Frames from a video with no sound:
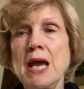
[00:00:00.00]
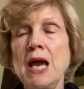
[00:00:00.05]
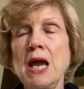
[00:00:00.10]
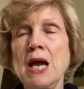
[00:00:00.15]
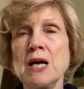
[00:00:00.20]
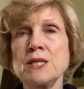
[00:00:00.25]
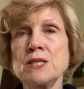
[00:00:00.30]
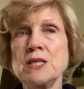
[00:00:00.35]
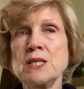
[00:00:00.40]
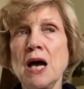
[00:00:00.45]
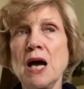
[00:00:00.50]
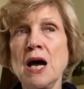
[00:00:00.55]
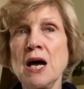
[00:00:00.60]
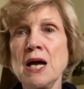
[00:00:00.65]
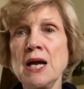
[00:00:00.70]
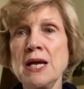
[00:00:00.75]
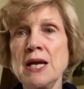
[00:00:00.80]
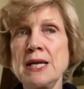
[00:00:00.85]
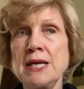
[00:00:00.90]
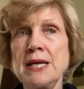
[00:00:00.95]
And
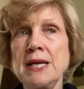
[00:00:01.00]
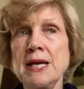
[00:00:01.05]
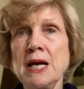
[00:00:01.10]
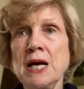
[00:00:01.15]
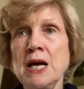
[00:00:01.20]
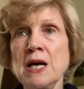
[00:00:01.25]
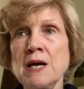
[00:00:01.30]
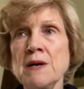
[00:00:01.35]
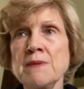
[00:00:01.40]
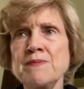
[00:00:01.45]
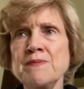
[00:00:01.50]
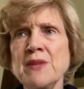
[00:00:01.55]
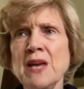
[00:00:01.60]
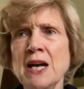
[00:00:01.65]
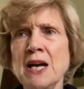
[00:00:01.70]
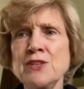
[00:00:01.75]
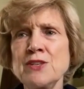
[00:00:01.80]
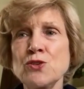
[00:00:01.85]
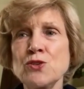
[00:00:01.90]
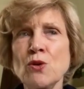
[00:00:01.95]
I
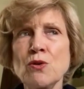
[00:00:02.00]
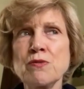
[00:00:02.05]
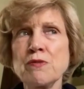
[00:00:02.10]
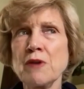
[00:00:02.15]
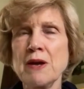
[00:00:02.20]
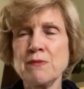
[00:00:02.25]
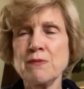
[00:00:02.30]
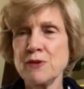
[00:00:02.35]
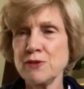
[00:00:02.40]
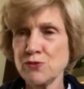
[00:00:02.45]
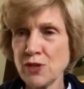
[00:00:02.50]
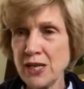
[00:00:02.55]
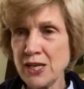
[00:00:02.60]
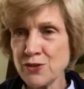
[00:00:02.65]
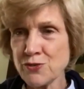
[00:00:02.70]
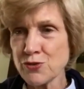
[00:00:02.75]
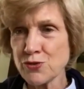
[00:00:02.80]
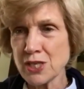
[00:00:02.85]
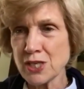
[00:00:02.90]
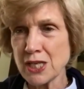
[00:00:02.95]
was
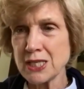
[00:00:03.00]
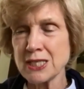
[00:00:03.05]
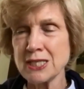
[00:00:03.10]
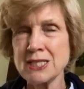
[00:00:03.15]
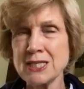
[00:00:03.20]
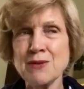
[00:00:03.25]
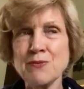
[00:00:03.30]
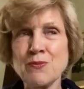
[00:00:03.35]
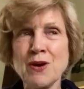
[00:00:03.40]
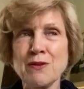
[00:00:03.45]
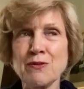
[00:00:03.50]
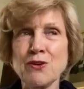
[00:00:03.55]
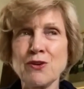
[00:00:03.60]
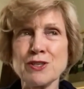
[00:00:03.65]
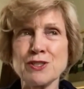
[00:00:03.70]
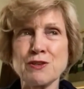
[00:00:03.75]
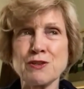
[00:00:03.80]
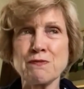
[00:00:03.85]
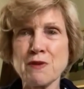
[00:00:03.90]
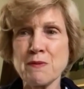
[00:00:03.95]
interested in what
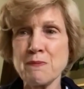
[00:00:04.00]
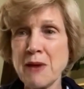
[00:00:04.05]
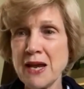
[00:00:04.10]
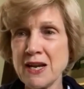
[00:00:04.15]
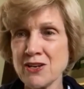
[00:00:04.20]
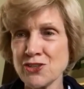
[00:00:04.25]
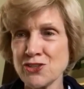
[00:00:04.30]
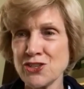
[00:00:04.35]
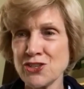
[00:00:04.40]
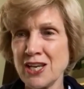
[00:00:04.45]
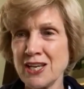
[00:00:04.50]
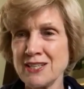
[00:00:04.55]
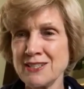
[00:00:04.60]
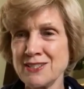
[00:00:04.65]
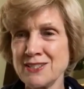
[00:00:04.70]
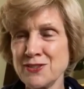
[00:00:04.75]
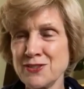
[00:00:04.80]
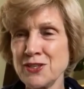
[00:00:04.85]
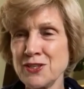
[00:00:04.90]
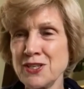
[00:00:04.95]
Christopher Mayer
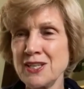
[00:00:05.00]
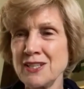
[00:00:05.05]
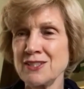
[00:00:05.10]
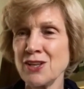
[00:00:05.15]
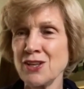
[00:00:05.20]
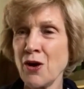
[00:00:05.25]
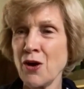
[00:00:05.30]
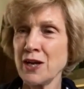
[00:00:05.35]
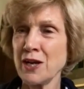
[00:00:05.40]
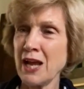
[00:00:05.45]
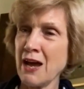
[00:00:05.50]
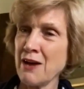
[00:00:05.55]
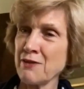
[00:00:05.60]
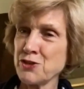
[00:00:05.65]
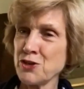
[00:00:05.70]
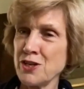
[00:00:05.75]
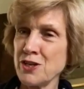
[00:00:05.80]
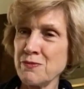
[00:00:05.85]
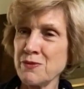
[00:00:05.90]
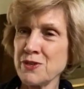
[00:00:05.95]
said, that he thought
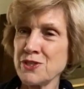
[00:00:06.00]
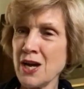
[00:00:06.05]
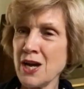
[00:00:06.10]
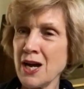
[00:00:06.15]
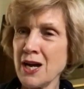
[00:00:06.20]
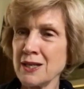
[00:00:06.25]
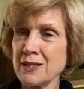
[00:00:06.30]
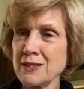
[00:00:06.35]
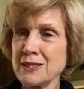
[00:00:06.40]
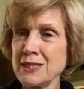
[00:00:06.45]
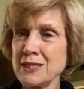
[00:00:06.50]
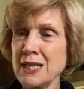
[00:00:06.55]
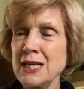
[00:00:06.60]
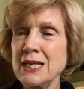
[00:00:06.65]
after he retired